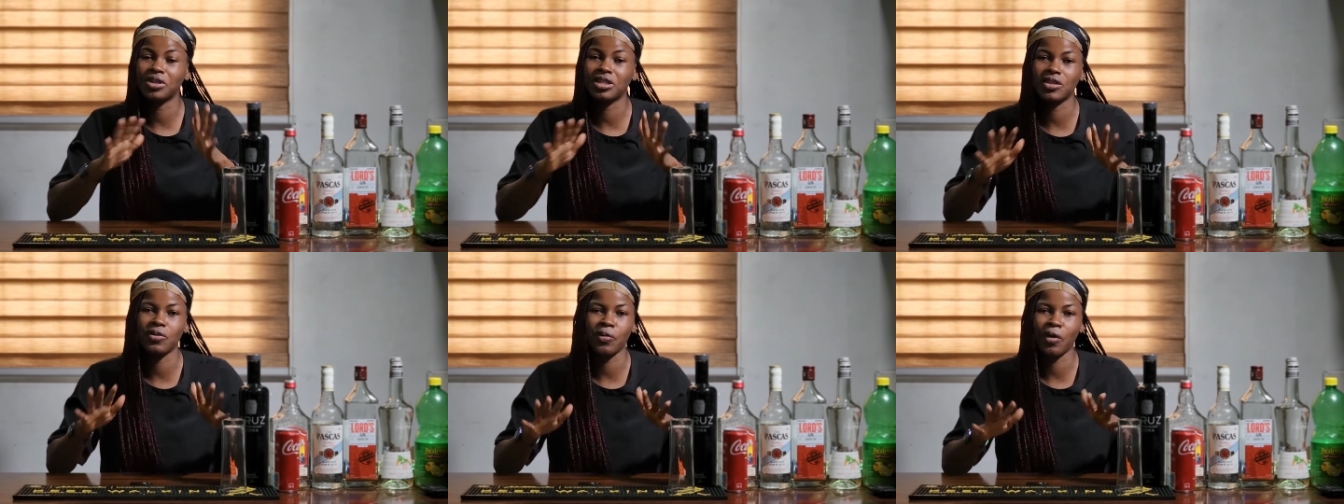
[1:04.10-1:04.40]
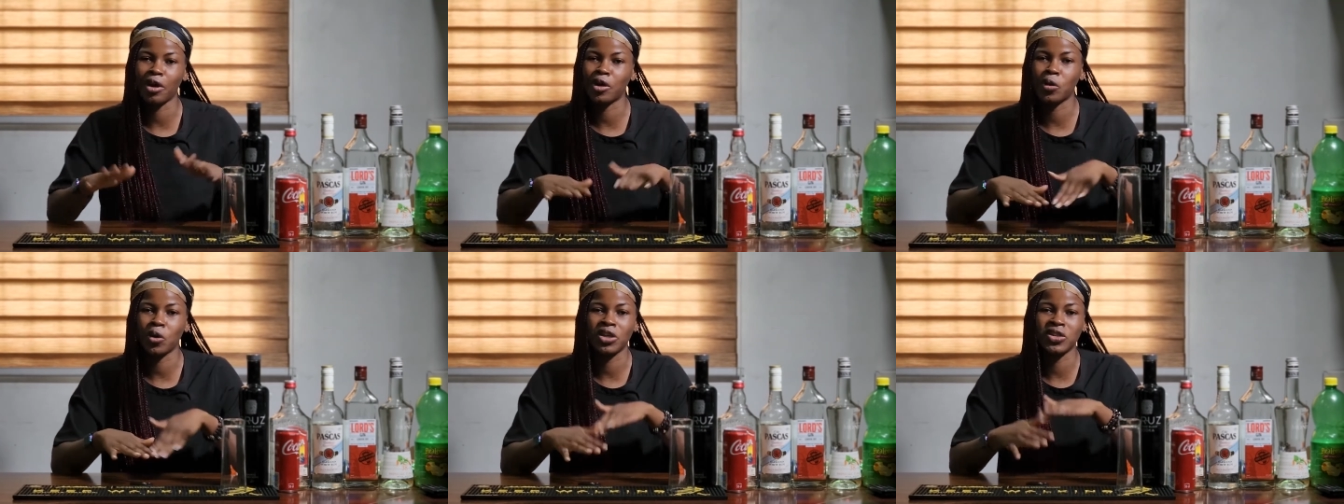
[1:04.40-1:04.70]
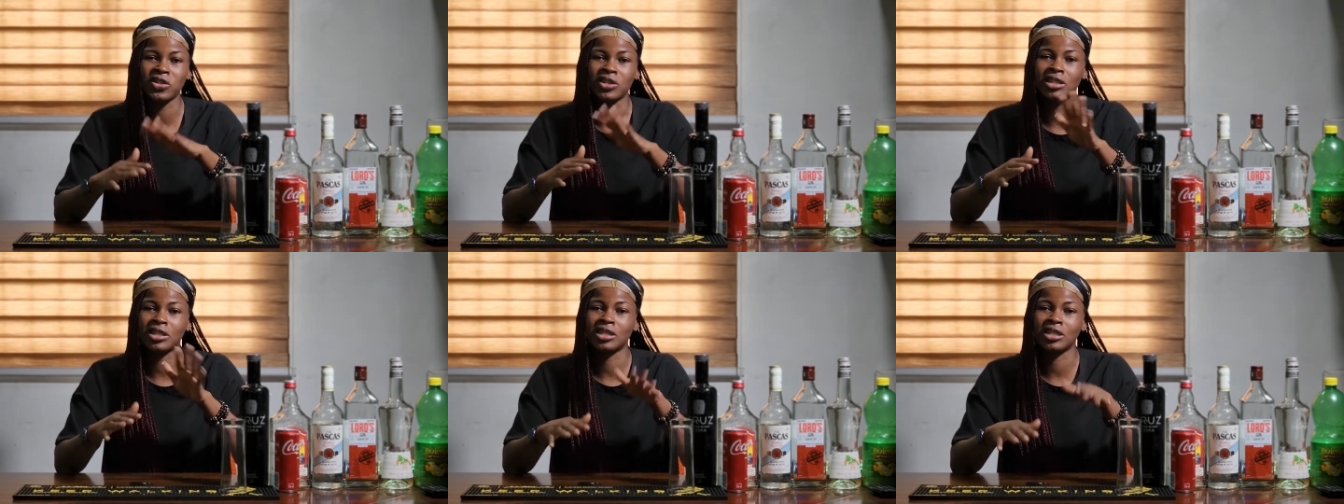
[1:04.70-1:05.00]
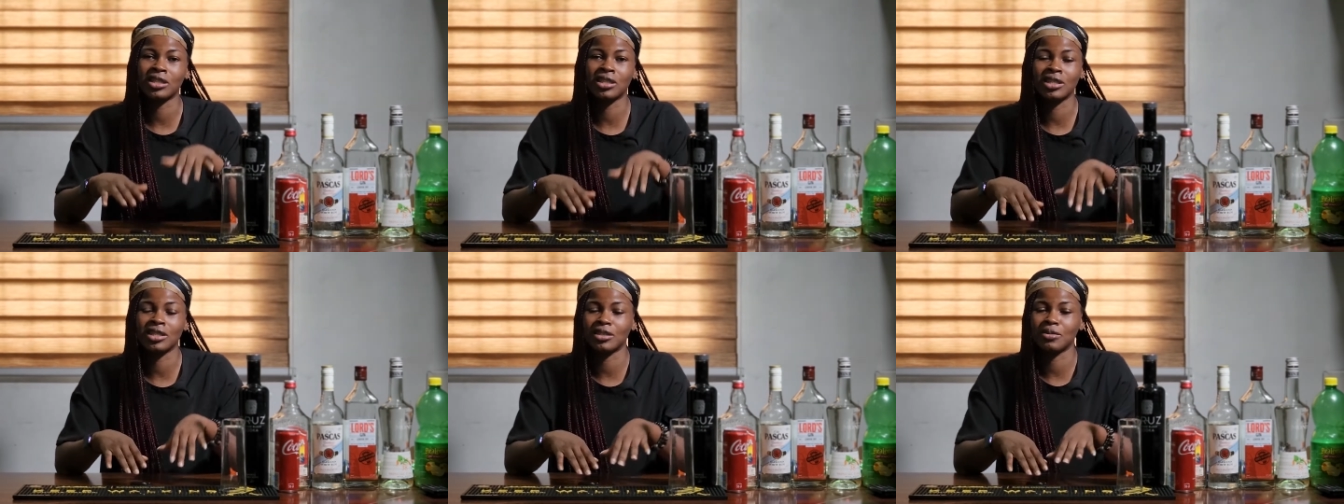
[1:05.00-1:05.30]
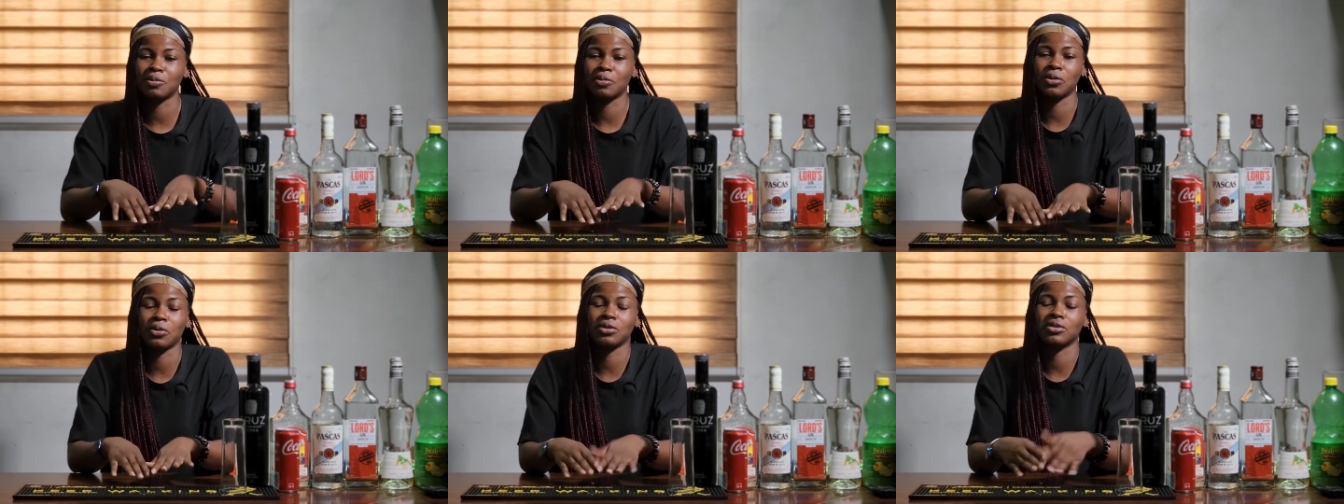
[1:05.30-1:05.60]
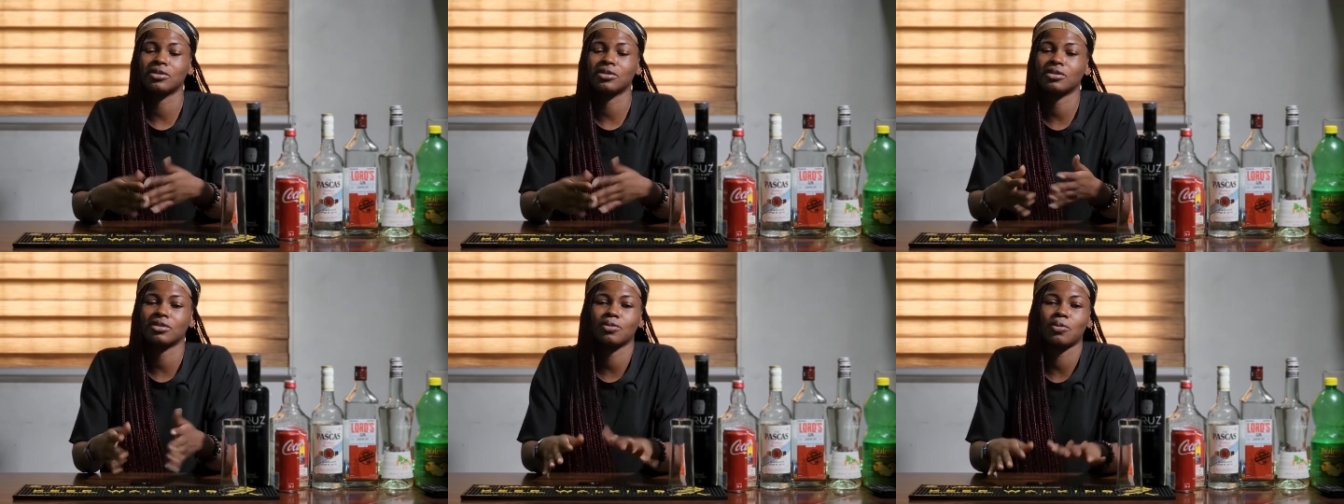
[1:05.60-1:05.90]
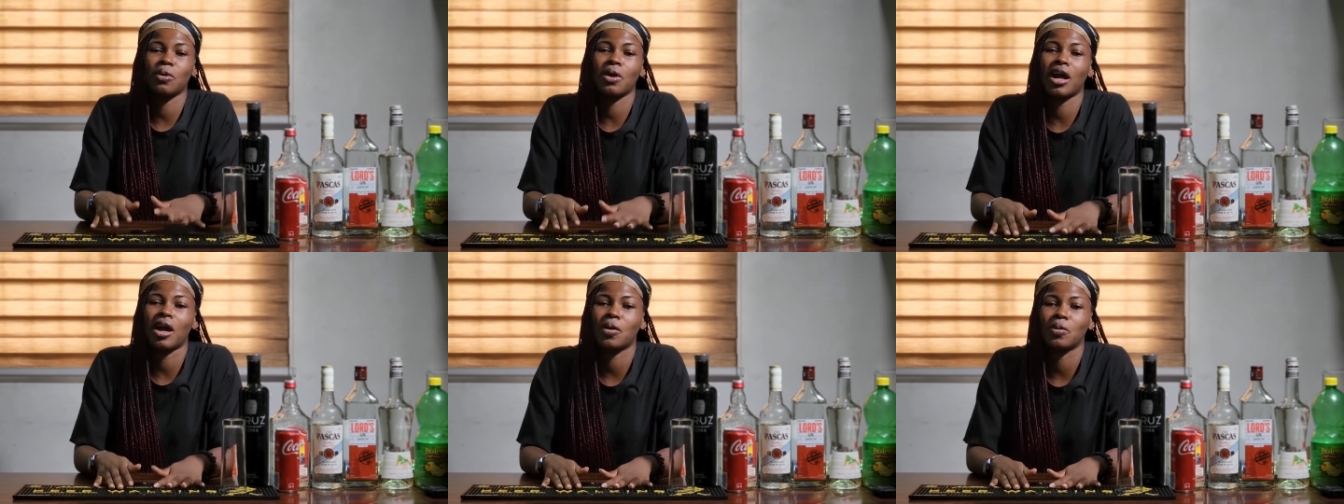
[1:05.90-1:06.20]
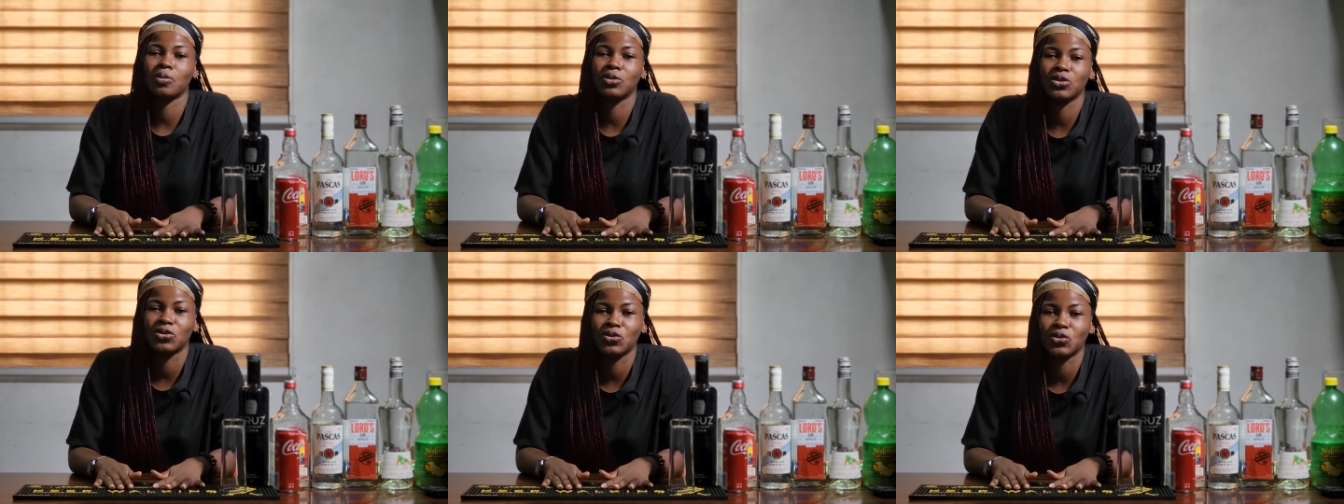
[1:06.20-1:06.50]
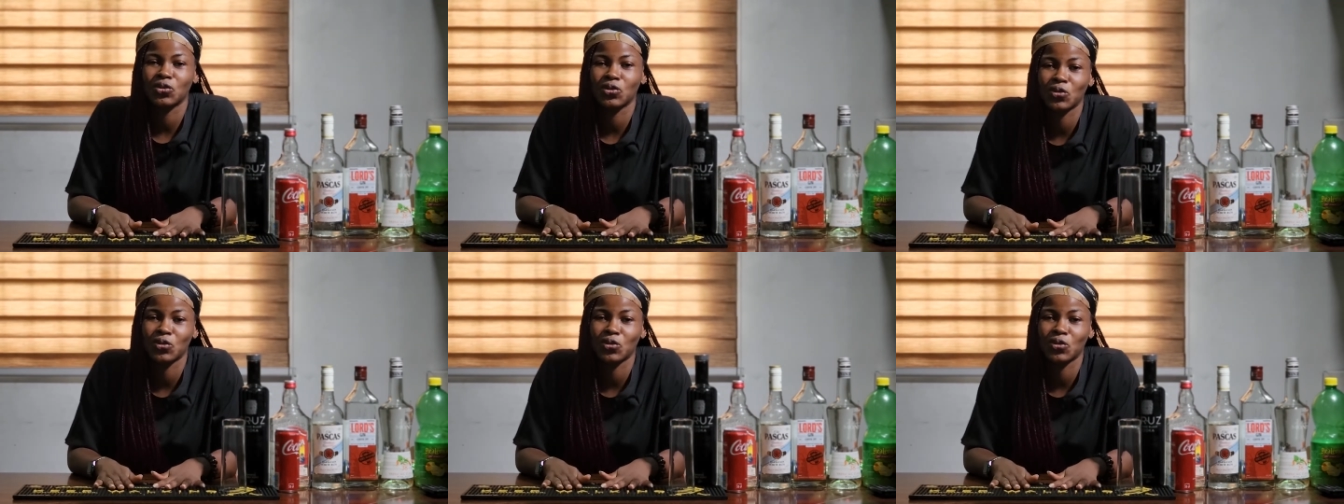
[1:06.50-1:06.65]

is a very noisy city, but what can we do?